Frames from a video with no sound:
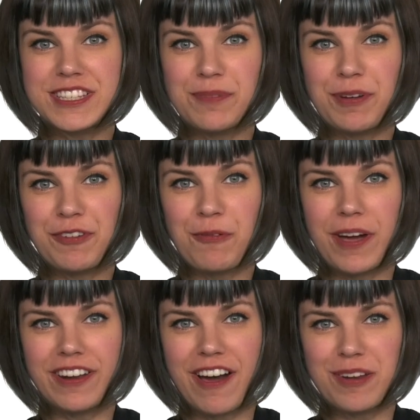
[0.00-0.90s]
What's up,
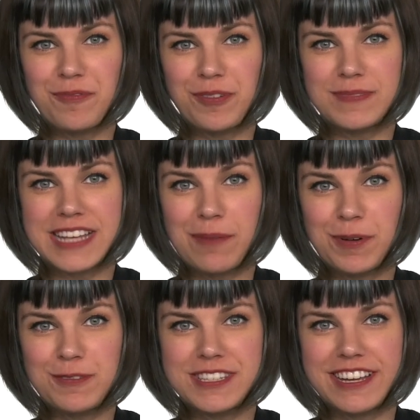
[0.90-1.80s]
everyone? Autumn from
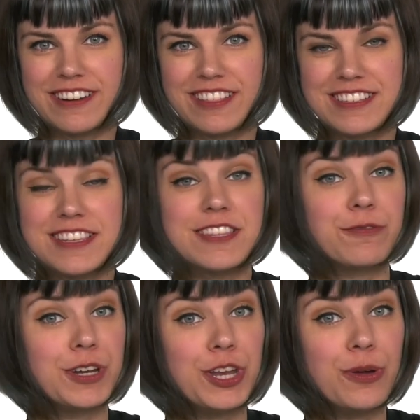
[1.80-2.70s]
Zappos here, and this
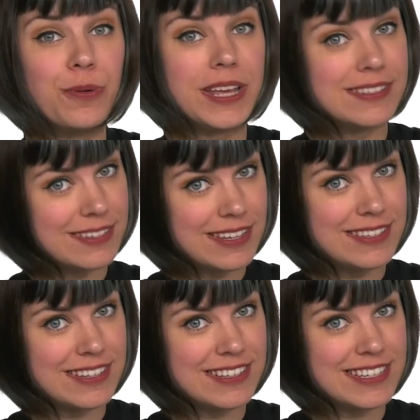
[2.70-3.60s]
is the Renew in
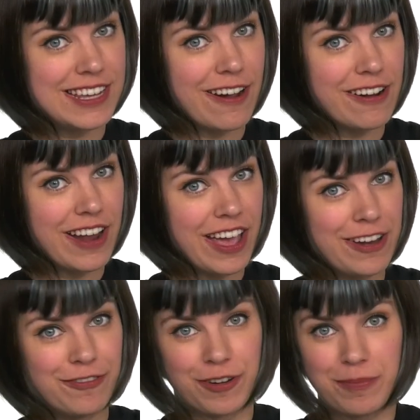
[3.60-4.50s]
Season
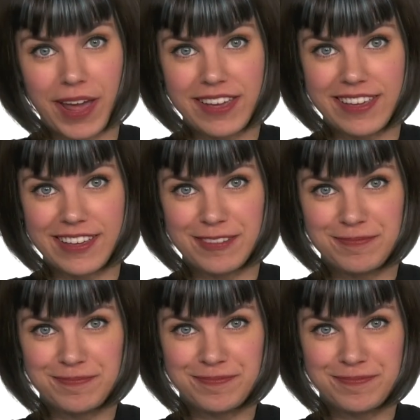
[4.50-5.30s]
TR9 from Nike.